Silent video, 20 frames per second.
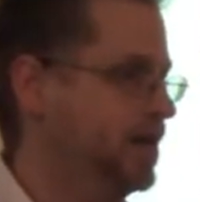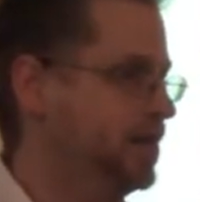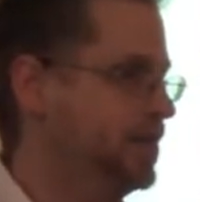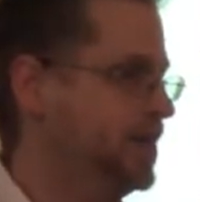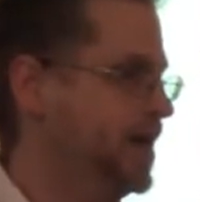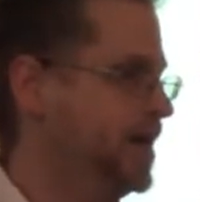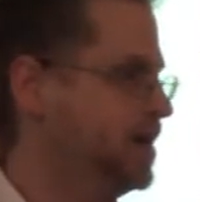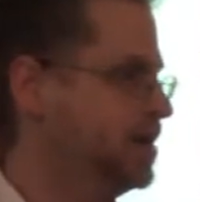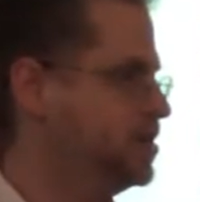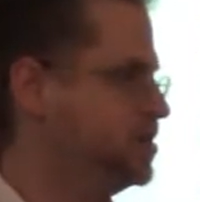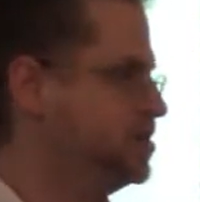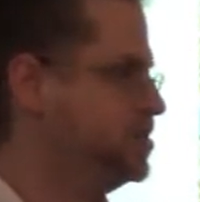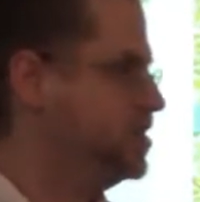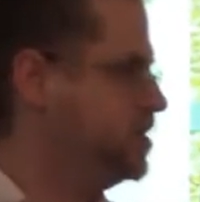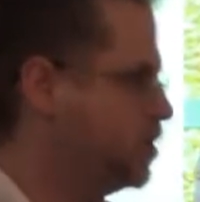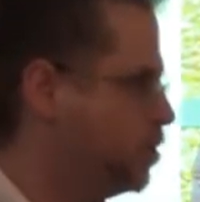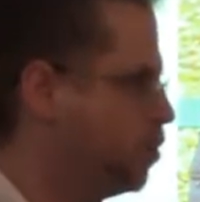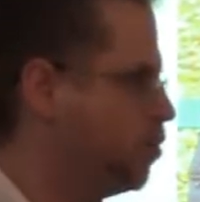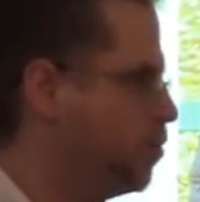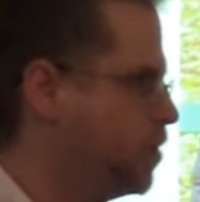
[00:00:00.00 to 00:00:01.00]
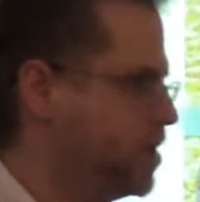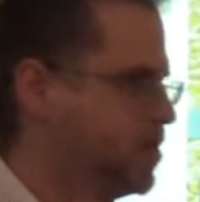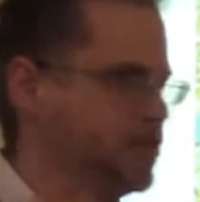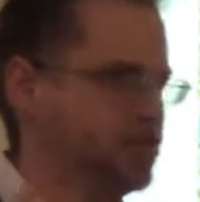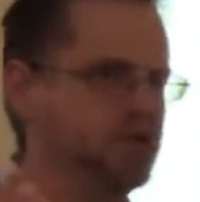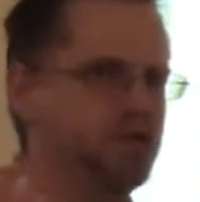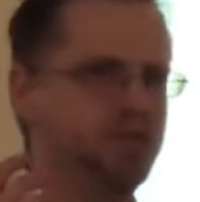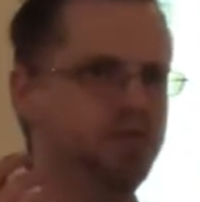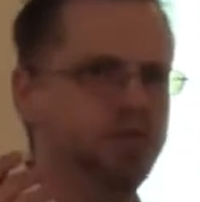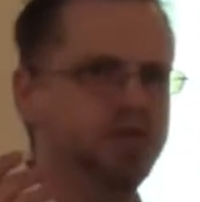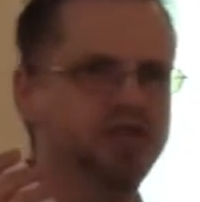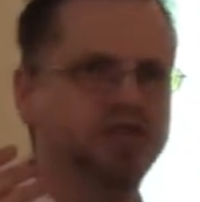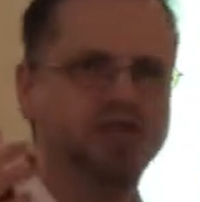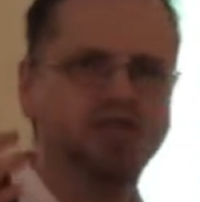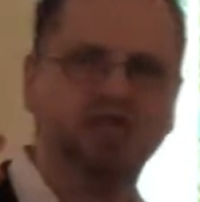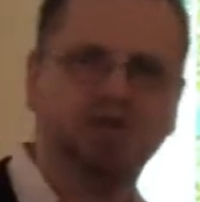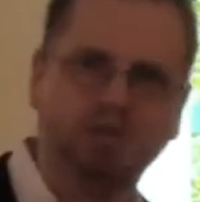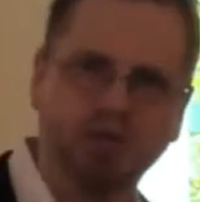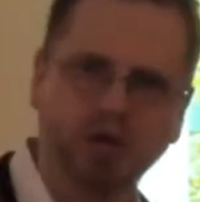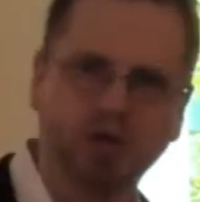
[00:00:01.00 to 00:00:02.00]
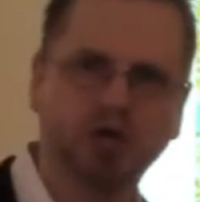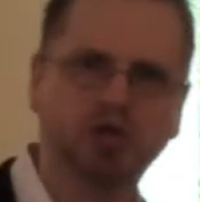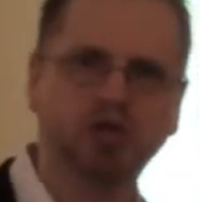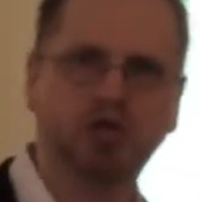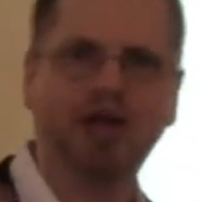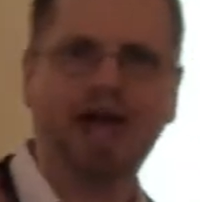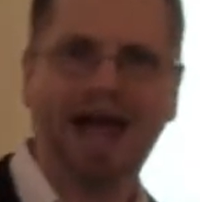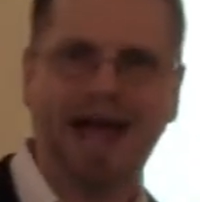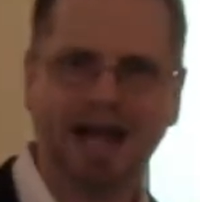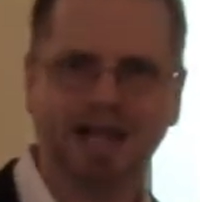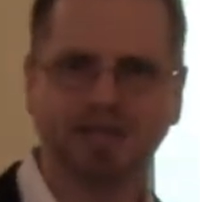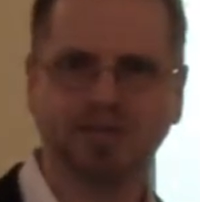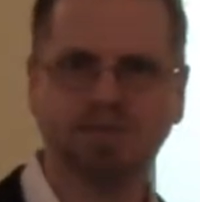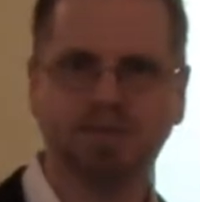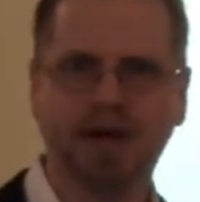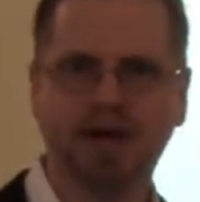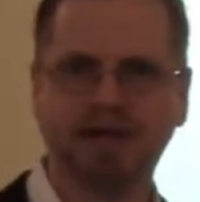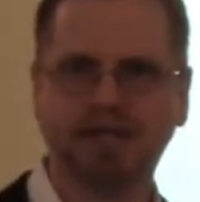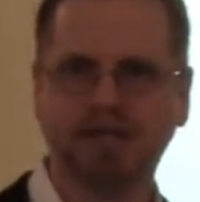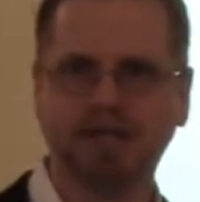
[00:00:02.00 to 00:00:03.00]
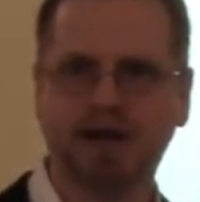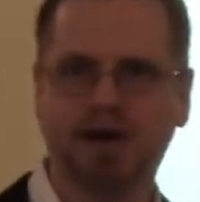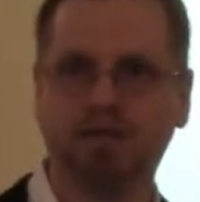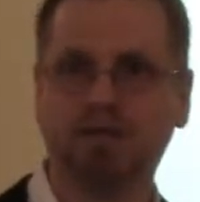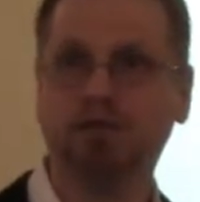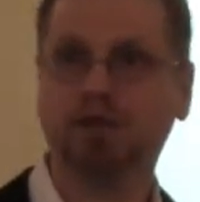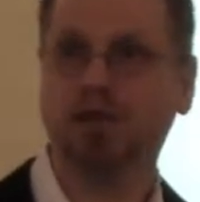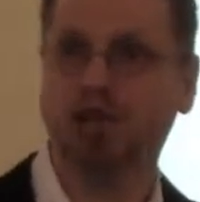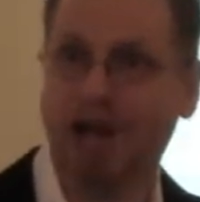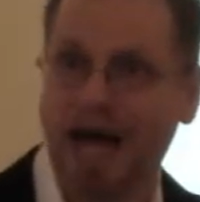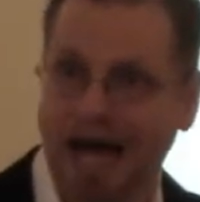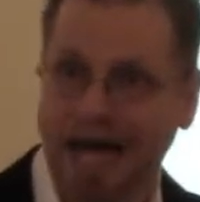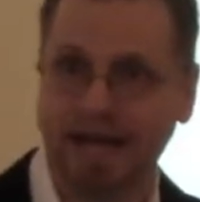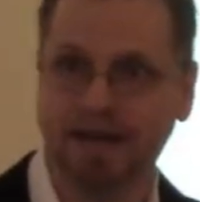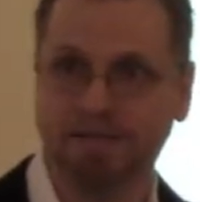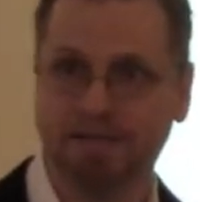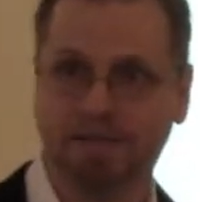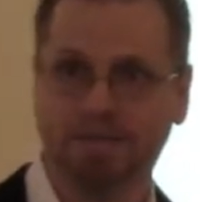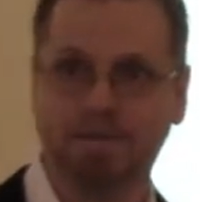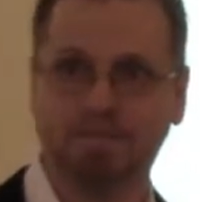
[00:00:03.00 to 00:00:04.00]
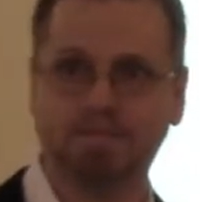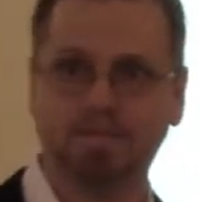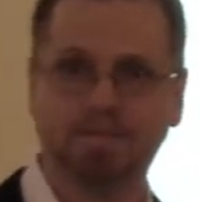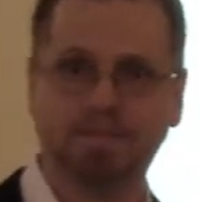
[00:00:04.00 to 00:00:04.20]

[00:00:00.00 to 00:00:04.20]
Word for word: They deal with, with the spiritual aspects of life.